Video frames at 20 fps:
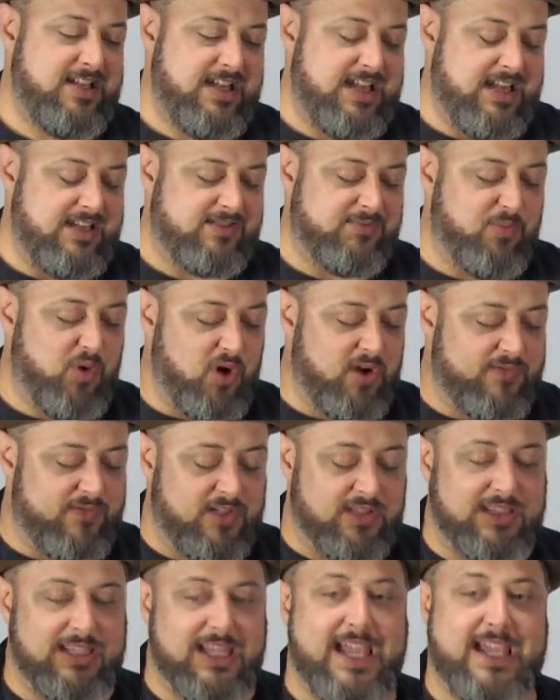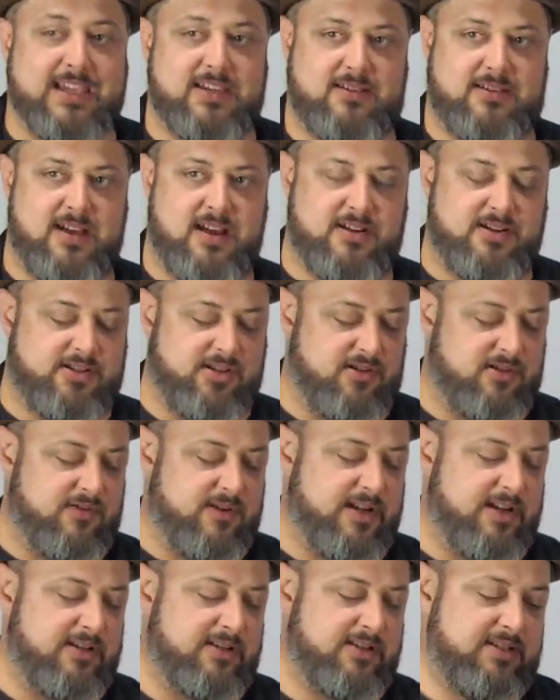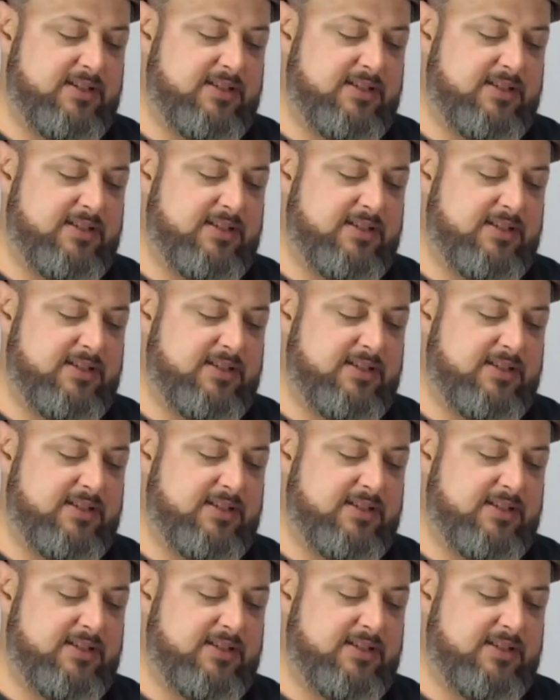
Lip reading: It's more of a lick kind of turnaround.